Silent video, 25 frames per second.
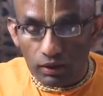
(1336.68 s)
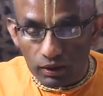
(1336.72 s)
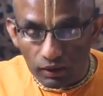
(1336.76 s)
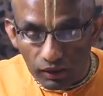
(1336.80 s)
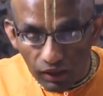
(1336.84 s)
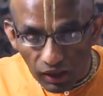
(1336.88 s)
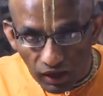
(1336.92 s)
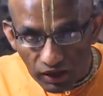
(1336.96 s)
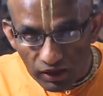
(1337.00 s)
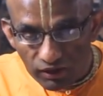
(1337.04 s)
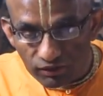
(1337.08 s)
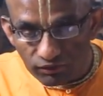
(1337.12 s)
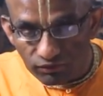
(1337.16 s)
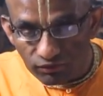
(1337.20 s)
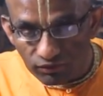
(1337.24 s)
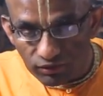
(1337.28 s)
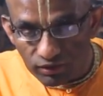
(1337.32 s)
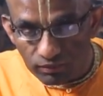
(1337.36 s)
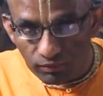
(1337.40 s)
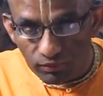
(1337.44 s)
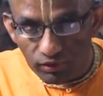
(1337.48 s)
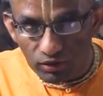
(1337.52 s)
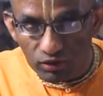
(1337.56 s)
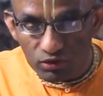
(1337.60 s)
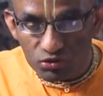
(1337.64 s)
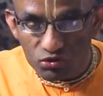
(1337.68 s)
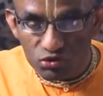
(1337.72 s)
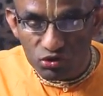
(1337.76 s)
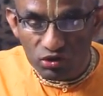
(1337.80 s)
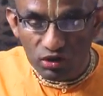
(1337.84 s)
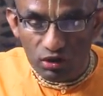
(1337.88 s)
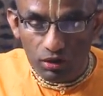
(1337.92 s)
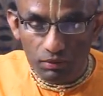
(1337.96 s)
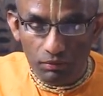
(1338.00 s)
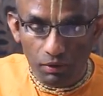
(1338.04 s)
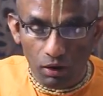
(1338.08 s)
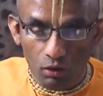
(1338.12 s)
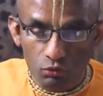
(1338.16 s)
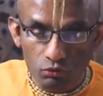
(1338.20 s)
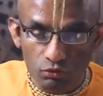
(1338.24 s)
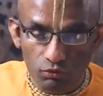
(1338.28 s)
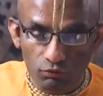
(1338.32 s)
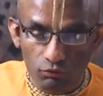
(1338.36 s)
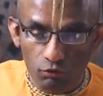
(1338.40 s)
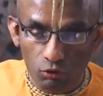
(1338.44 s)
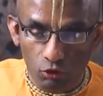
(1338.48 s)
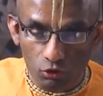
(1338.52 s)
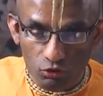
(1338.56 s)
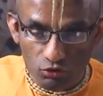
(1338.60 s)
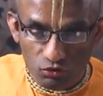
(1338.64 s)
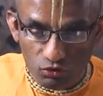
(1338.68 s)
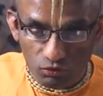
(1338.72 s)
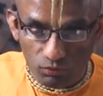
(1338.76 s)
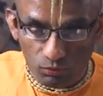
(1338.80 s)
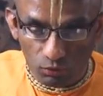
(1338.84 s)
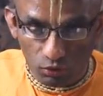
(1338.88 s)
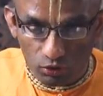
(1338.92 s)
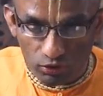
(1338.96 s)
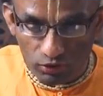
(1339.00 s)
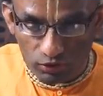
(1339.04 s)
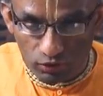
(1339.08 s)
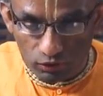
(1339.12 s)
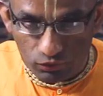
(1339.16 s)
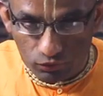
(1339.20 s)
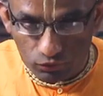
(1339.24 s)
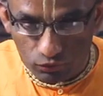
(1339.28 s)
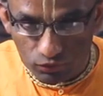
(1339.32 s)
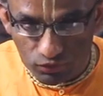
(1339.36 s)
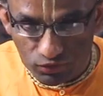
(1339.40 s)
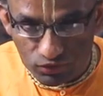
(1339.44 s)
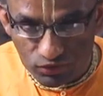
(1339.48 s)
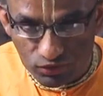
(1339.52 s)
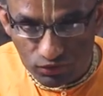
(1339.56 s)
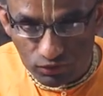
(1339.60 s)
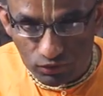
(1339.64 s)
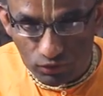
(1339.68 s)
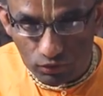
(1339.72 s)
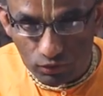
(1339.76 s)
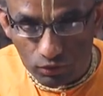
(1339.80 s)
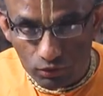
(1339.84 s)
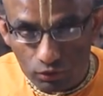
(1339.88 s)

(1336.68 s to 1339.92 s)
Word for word: Life emerging out of lots of molecules